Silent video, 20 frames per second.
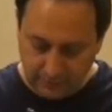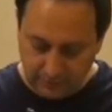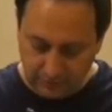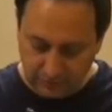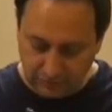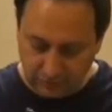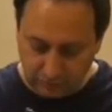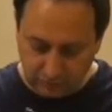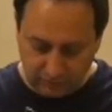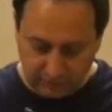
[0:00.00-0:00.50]

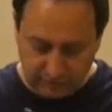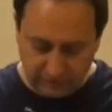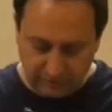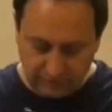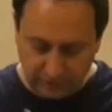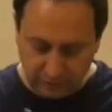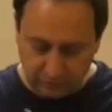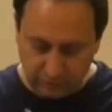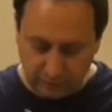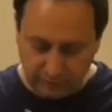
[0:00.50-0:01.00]
usually
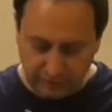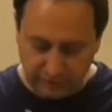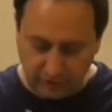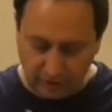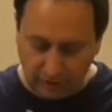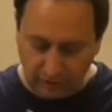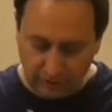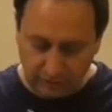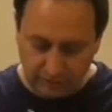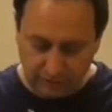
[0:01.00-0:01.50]
filled with
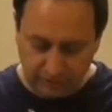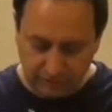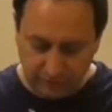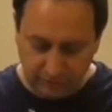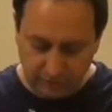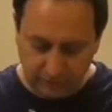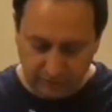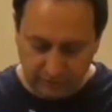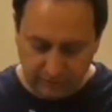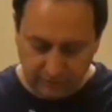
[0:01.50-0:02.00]
college
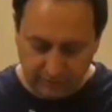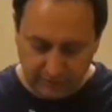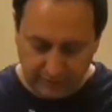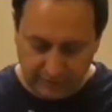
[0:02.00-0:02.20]
students